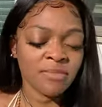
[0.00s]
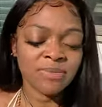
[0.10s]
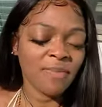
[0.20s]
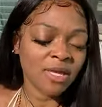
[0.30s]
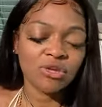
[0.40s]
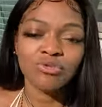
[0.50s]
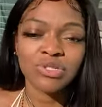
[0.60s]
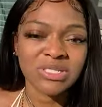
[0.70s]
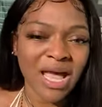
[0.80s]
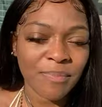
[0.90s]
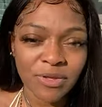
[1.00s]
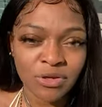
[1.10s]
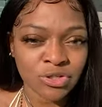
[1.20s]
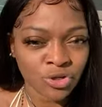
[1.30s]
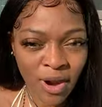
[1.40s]
make you stop in
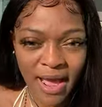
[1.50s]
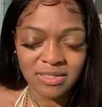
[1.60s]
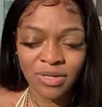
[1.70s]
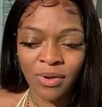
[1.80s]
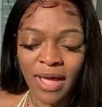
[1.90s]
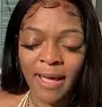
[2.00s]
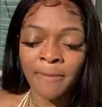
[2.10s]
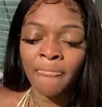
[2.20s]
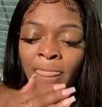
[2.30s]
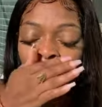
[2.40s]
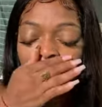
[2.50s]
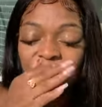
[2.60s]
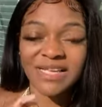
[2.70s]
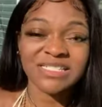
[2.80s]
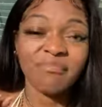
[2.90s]
your tracks, okay?
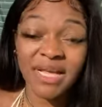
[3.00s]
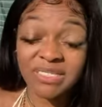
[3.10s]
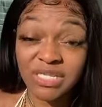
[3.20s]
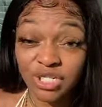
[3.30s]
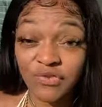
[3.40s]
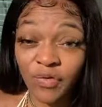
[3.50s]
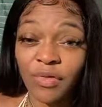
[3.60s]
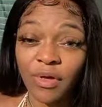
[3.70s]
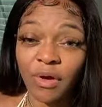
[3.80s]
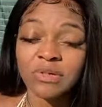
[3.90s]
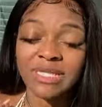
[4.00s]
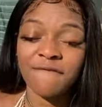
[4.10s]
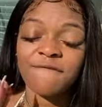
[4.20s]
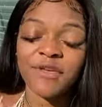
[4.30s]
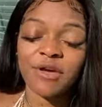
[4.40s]
This message is for those
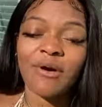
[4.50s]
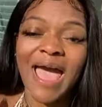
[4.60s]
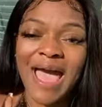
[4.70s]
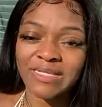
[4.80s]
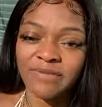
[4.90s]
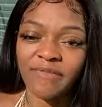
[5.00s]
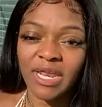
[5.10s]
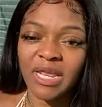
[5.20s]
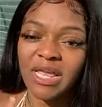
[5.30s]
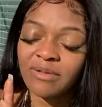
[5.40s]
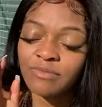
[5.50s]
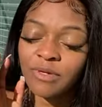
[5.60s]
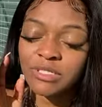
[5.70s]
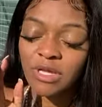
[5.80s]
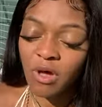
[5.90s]
that feel activated. It
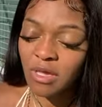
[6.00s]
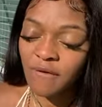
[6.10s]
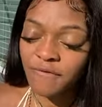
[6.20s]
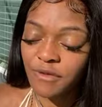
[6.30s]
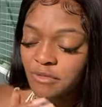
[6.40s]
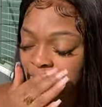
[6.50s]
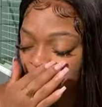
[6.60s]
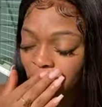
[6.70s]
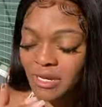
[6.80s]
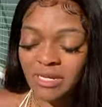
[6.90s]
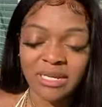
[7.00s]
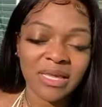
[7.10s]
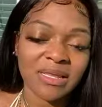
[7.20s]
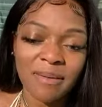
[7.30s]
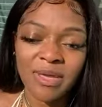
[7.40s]
was only a few. Spirit
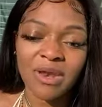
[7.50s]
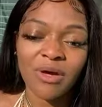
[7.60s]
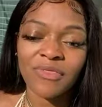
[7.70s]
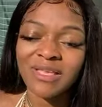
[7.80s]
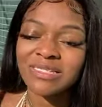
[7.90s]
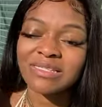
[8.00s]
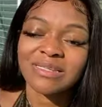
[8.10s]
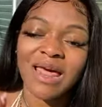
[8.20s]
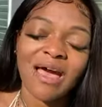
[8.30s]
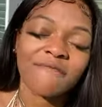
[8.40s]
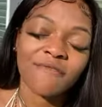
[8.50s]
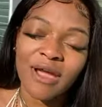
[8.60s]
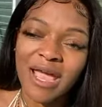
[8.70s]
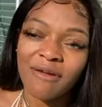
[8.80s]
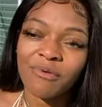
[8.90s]
did let me know this is not for
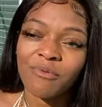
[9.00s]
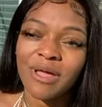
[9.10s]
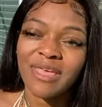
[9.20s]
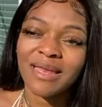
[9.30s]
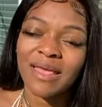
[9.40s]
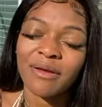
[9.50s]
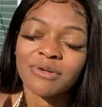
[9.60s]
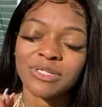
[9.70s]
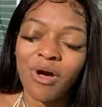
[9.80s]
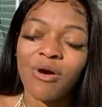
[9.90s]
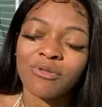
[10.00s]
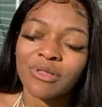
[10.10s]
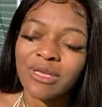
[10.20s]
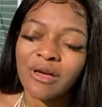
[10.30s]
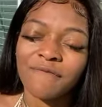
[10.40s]
everyone, that there was
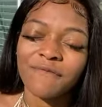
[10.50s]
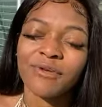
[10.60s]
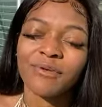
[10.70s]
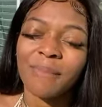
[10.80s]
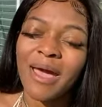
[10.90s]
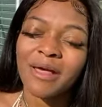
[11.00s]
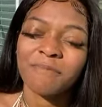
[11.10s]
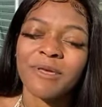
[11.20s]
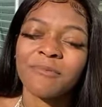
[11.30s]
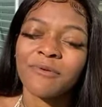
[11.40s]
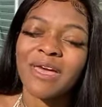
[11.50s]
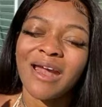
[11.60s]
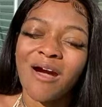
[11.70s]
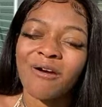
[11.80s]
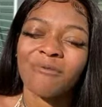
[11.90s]
only a few amount of people
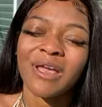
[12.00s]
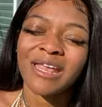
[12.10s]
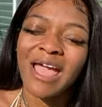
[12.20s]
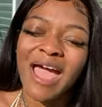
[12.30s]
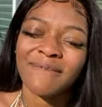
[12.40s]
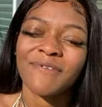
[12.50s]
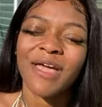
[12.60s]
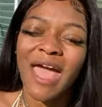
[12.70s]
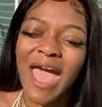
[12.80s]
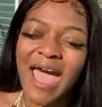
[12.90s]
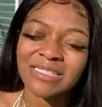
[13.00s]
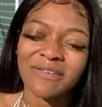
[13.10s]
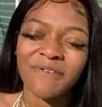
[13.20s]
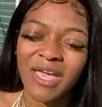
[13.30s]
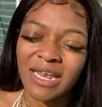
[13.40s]
that already had
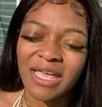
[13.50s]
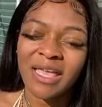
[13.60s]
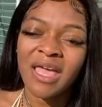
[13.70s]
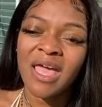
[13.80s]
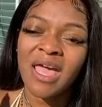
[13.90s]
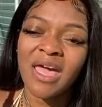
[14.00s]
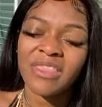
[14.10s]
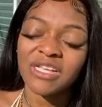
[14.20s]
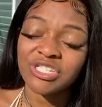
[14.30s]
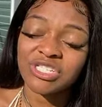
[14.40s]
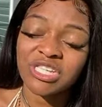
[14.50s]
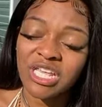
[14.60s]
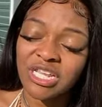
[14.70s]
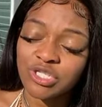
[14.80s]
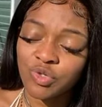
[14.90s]
activated, and they just
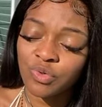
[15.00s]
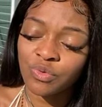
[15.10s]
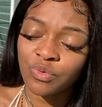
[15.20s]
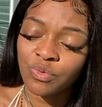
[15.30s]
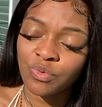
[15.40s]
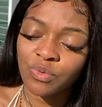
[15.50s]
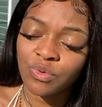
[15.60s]
needed to